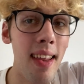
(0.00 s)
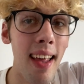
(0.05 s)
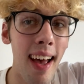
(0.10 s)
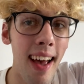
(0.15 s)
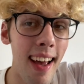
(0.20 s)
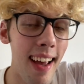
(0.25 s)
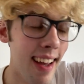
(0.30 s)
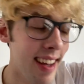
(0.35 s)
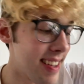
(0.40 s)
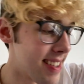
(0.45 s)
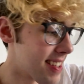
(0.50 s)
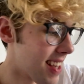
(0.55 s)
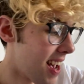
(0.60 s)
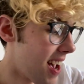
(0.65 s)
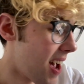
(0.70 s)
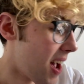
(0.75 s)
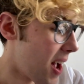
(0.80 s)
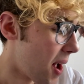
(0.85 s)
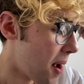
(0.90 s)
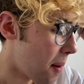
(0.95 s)
days.
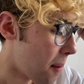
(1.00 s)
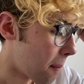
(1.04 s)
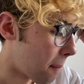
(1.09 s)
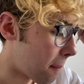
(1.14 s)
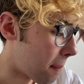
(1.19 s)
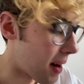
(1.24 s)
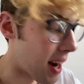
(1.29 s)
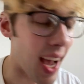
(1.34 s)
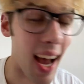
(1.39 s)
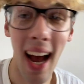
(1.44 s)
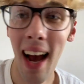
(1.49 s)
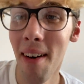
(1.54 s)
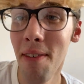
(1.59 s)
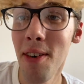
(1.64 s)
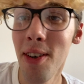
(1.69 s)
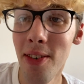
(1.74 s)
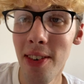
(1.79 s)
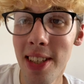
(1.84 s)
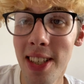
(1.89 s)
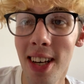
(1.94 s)
But I have
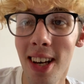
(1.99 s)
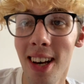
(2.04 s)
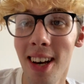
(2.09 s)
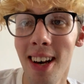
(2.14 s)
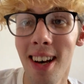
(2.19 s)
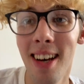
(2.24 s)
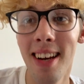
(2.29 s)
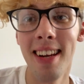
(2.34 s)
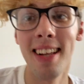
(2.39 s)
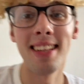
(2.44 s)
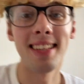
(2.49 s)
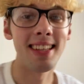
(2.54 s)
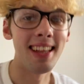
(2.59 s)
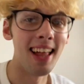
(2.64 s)
to return to